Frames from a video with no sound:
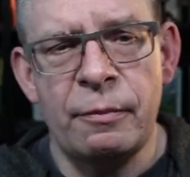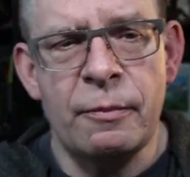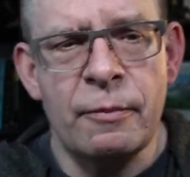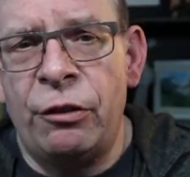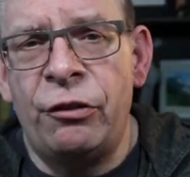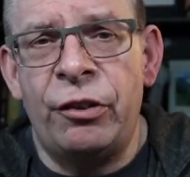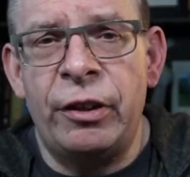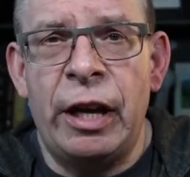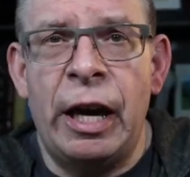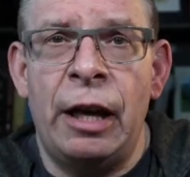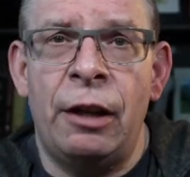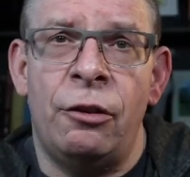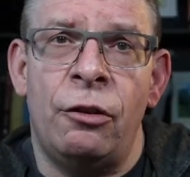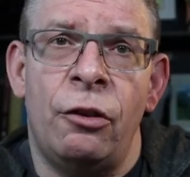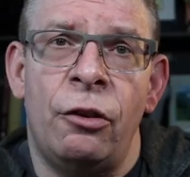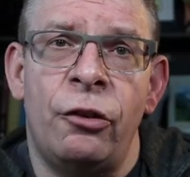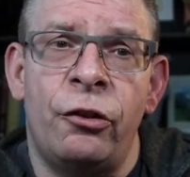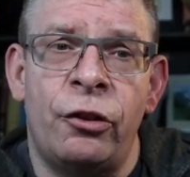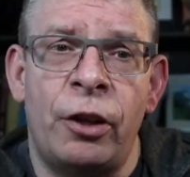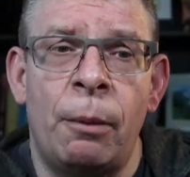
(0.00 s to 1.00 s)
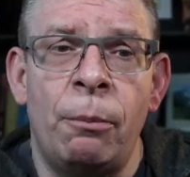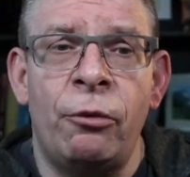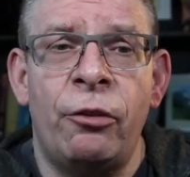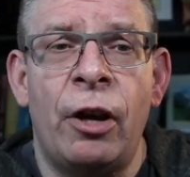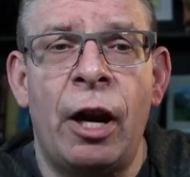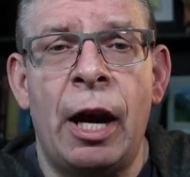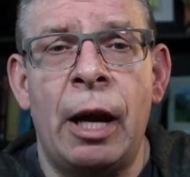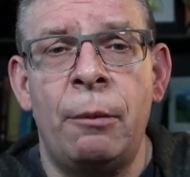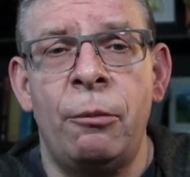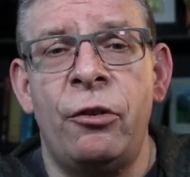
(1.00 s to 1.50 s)
Once again,
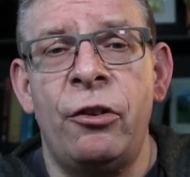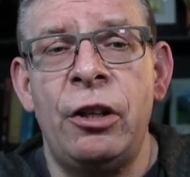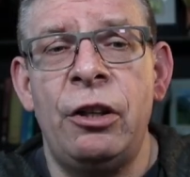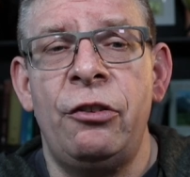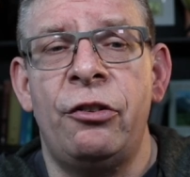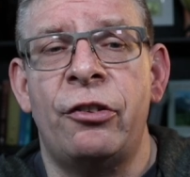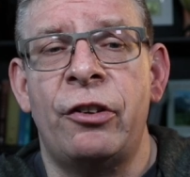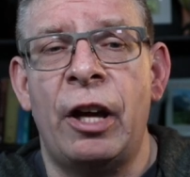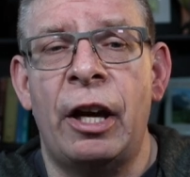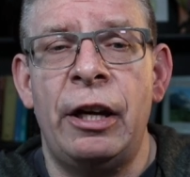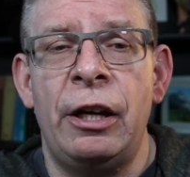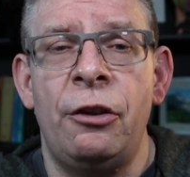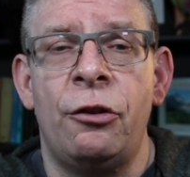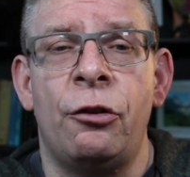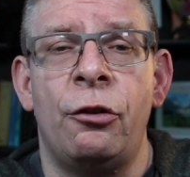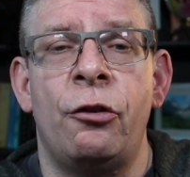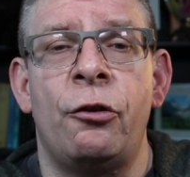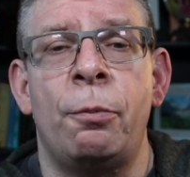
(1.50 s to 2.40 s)
sometimes these studies